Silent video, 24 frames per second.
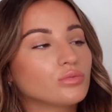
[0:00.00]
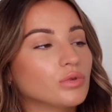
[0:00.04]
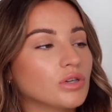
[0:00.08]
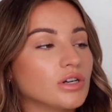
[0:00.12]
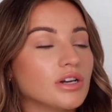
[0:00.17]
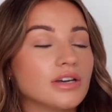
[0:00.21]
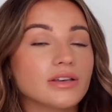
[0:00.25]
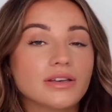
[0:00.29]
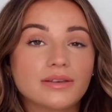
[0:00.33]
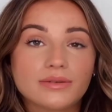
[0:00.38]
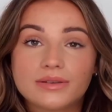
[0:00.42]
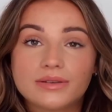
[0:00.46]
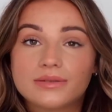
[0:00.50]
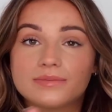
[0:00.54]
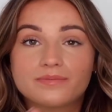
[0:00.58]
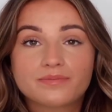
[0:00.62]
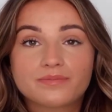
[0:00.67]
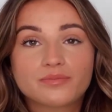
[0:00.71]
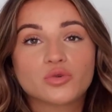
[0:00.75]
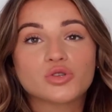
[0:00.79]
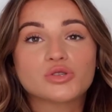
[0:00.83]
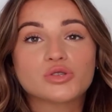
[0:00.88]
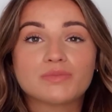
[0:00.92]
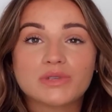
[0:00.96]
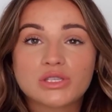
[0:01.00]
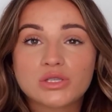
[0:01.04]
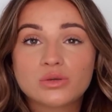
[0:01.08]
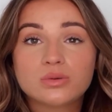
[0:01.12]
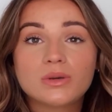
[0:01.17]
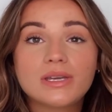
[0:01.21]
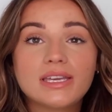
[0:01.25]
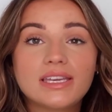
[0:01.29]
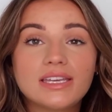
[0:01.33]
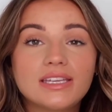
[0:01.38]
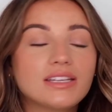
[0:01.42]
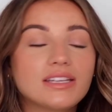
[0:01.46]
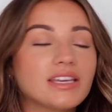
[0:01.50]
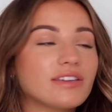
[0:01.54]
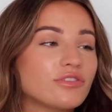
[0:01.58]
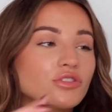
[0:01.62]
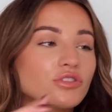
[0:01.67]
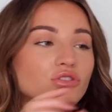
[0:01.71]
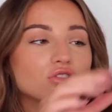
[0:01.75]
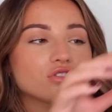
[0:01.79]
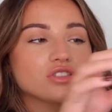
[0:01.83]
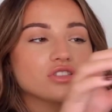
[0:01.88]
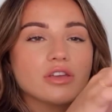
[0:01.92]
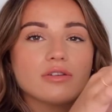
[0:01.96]
was between, if you're
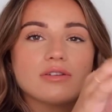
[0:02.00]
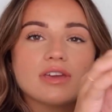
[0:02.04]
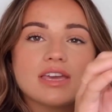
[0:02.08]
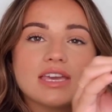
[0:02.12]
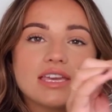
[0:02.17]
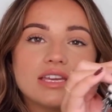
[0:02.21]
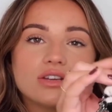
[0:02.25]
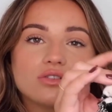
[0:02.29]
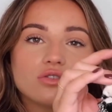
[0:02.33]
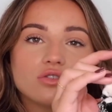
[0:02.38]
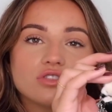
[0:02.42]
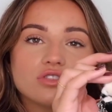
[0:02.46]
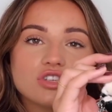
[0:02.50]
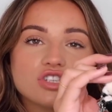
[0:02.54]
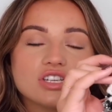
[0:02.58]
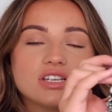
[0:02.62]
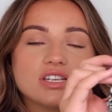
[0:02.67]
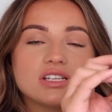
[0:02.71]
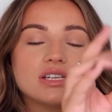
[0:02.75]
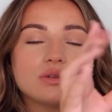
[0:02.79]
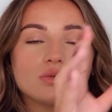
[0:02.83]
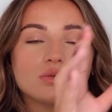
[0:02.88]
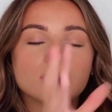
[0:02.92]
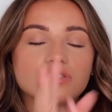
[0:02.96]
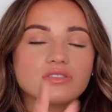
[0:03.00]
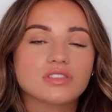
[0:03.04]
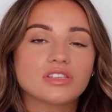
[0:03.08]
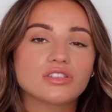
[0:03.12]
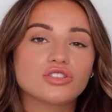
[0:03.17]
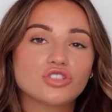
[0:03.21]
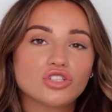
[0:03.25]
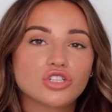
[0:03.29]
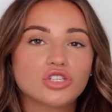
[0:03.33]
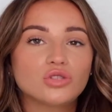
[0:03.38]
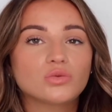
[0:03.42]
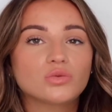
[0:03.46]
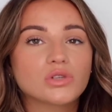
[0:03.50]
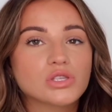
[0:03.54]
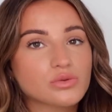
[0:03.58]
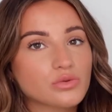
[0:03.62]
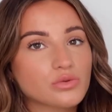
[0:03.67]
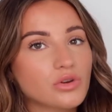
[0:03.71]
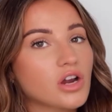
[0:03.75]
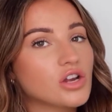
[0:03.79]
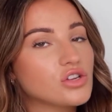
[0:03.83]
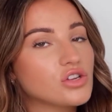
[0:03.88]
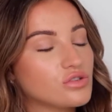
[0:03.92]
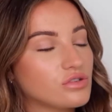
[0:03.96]
not so keen on the shearling ones, the June ones
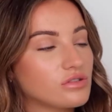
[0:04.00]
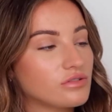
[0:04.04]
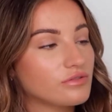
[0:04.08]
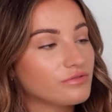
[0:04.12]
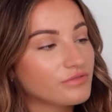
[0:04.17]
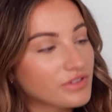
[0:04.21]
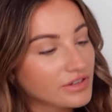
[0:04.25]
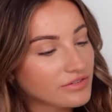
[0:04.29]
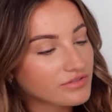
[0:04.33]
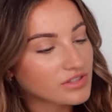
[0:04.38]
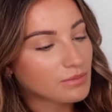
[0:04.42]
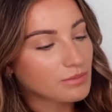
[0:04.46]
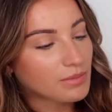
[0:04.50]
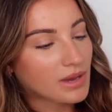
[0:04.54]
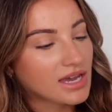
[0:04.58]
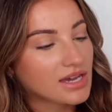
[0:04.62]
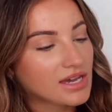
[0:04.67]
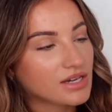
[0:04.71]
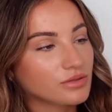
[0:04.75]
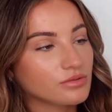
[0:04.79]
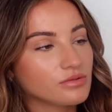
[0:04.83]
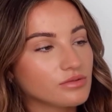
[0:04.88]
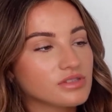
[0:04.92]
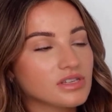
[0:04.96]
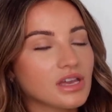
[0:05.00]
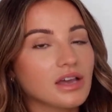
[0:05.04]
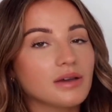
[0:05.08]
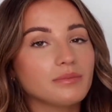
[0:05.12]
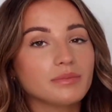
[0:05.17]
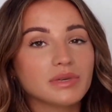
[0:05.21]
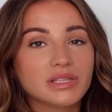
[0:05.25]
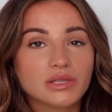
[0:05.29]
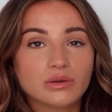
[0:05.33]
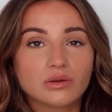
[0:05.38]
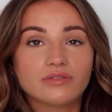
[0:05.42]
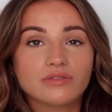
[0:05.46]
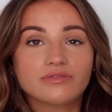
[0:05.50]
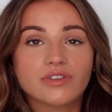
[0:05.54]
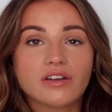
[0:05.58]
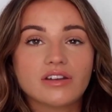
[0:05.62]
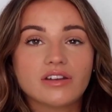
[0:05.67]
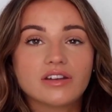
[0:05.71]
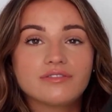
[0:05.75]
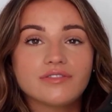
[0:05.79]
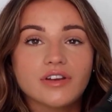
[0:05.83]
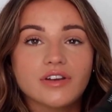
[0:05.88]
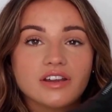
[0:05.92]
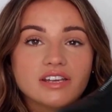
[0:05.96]
were £150, but they were
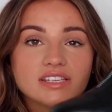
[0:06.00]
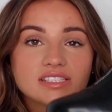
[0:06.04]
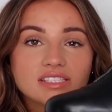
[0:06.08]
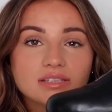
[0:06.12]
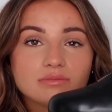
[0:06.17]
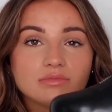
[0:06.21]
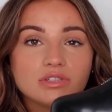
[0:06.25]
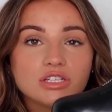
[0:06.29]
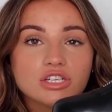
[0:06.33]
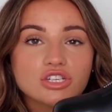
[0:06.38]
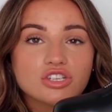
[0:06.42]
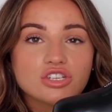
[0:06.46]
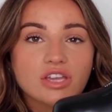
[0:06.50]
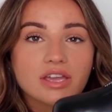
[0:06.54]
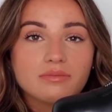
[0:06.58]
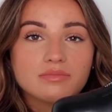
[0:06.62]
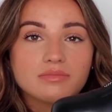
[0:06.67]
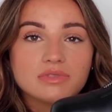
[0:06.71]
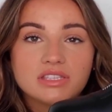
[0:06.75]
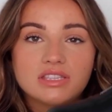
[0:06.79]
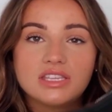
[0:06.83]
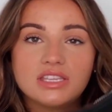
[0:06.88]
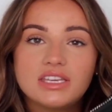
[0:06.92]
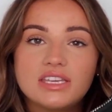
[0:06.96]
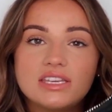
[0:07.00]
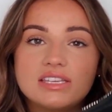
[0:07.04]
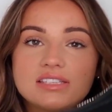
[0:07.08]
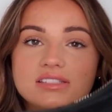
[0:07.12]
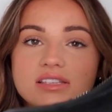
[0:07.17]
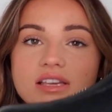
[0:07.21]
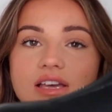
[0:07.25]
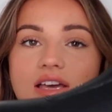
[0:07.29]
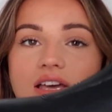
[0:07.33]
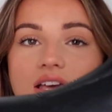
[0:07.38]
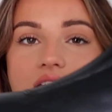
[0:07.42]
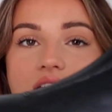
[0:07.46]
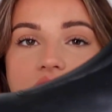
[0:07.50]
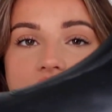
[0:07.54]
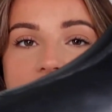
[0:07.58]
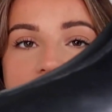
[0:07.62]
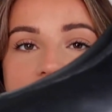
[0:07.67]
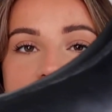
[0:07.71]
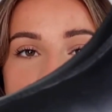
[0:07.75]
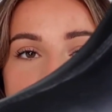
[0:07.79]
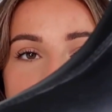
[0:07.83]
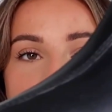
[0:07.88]
very, very similar shape to these. These